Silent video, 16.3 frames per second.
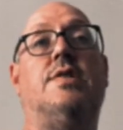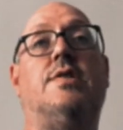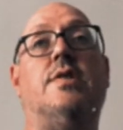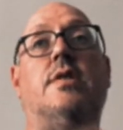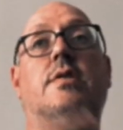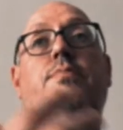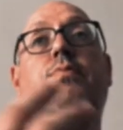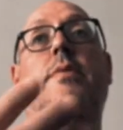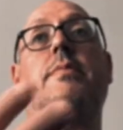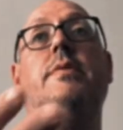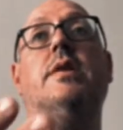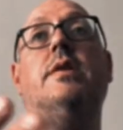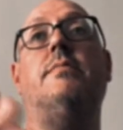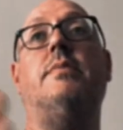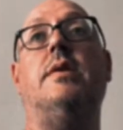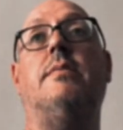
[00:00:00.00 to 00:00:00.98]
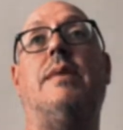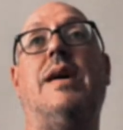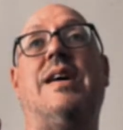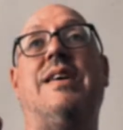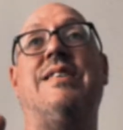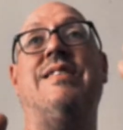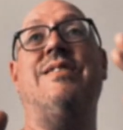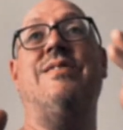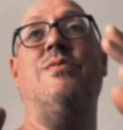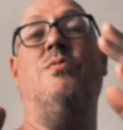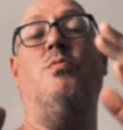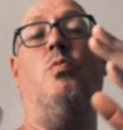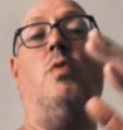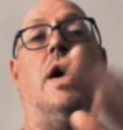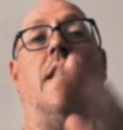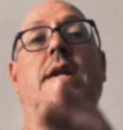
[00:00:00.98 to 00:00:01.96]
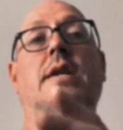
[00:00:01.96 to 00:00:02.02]
So there's probably going to be about
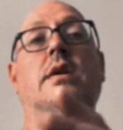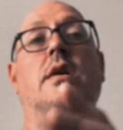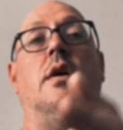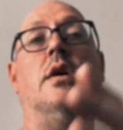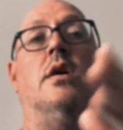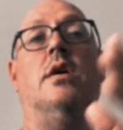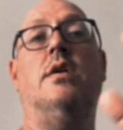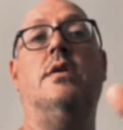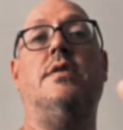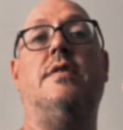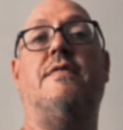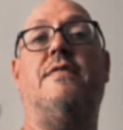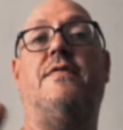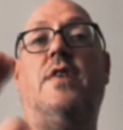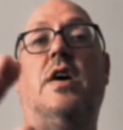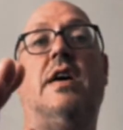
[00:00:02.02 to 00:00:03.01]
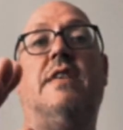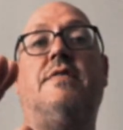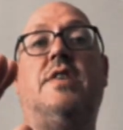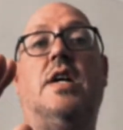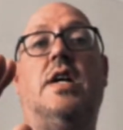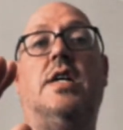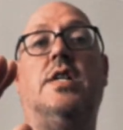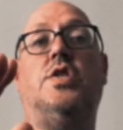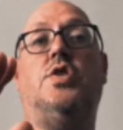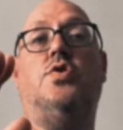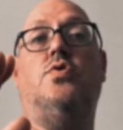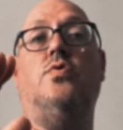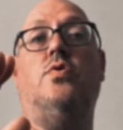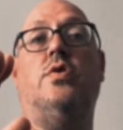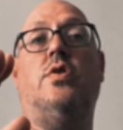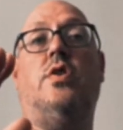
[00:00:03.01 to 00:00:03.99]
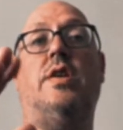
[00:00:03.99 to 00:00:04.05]
1 to 5 cards
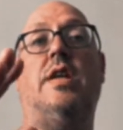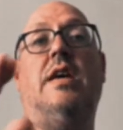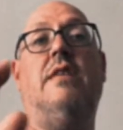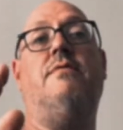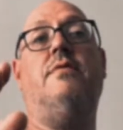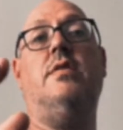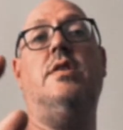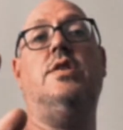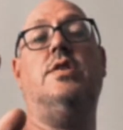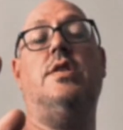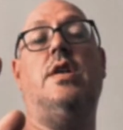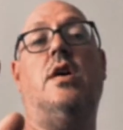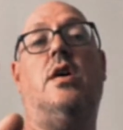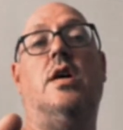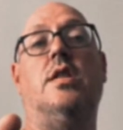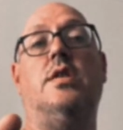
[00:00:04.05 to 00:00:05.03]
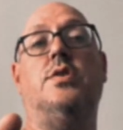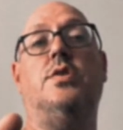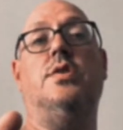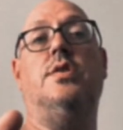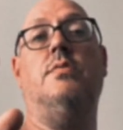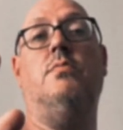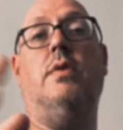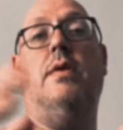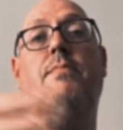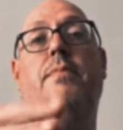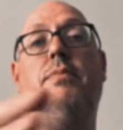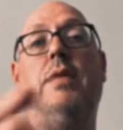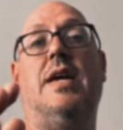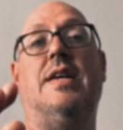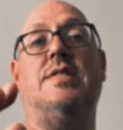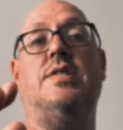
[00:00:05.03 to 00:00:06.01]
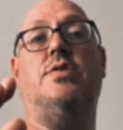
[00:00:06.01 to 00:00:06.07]
drawn on each of the islands where
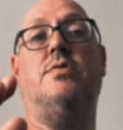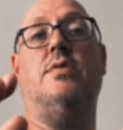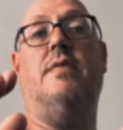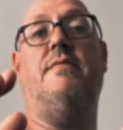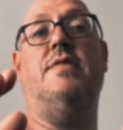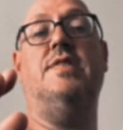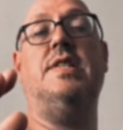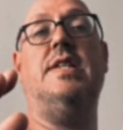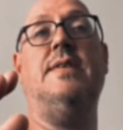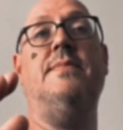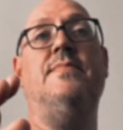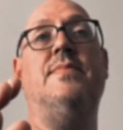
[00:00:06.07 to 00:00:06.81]
players are visiting.